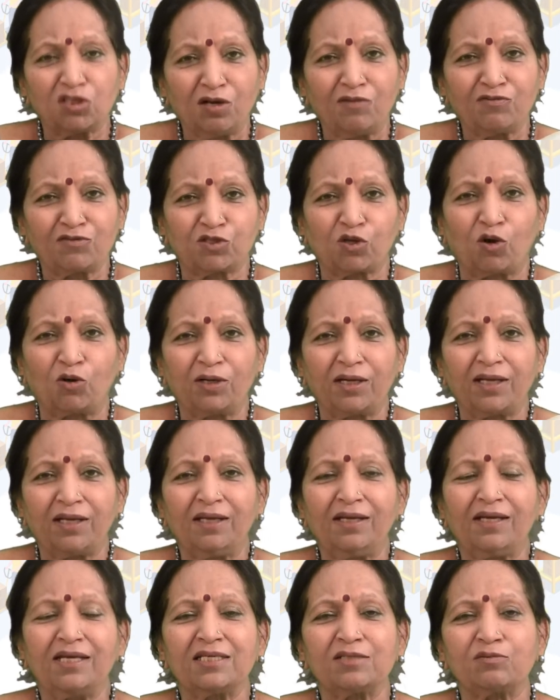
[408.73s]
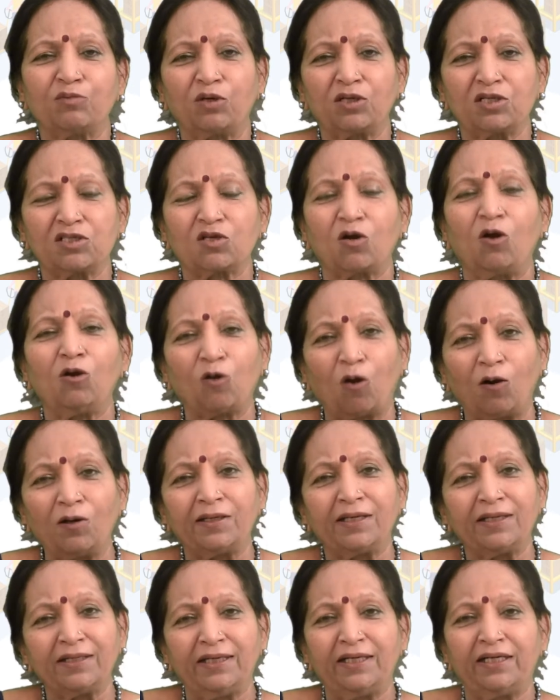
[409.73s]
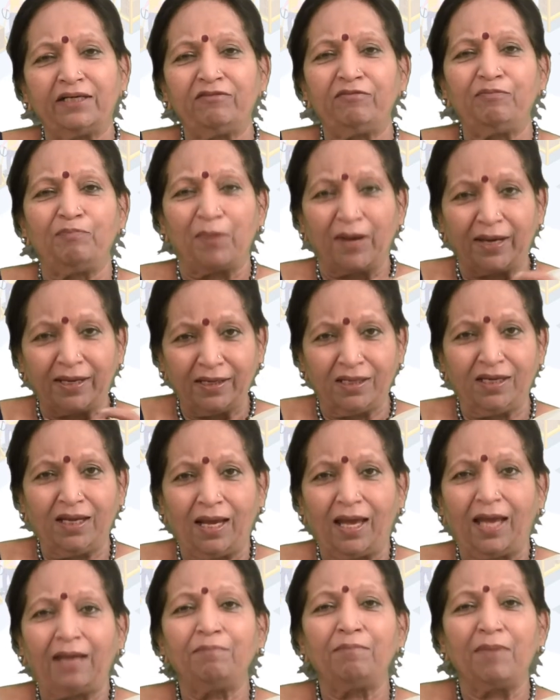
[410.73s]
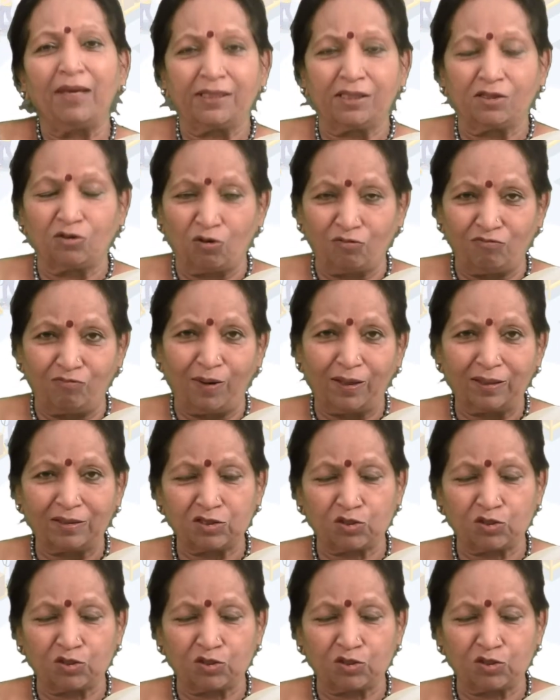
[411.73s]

of sorting is what is called alternative breaking and making of bulk.